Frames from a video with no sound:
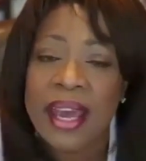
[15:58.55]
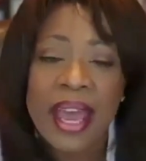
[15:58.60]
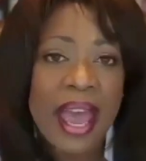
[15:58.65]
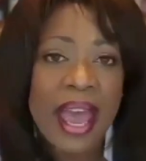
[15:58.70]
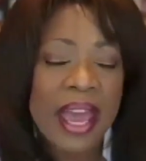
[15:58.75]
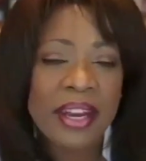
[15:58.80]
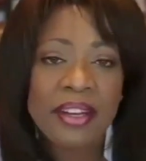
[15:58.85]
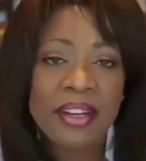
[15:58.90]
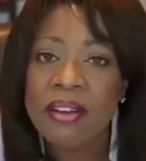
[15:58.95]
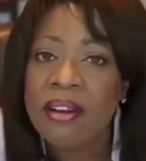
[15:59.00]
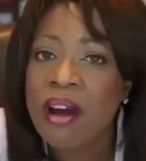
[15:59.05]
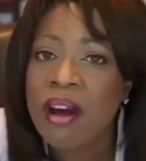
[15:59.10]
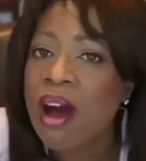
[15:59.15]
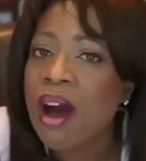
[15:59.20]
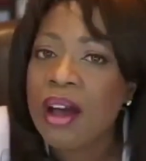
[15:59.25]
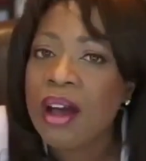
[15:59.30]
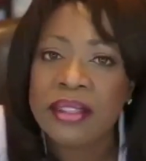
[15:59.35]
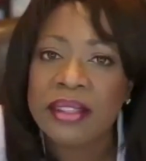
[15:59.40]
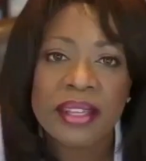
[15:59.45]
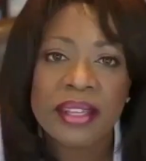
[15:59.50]
and
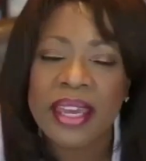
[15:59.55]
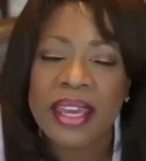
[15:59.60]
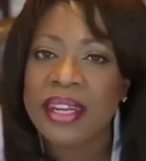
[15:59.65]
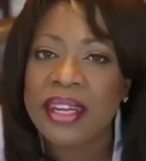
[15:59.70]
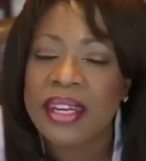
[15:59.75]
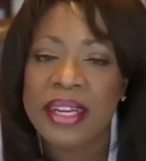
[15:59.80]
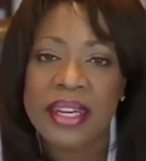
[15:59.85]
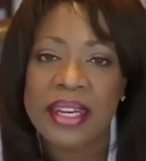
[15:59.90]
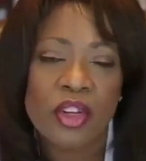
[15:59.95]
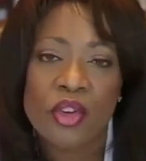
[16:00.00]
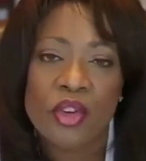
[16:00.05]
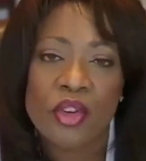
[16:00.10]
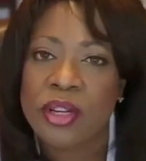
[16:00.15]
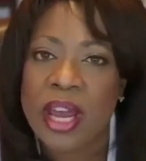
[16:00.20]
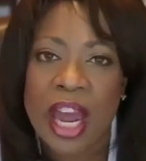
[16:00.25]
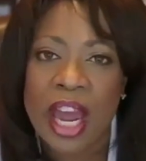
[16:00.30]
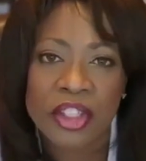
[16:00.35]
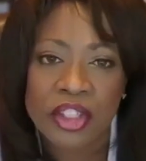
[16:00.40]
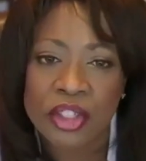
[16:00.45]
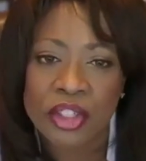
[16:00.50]
not in an
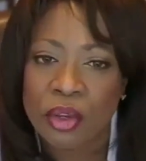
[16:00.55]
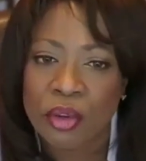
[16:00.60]
international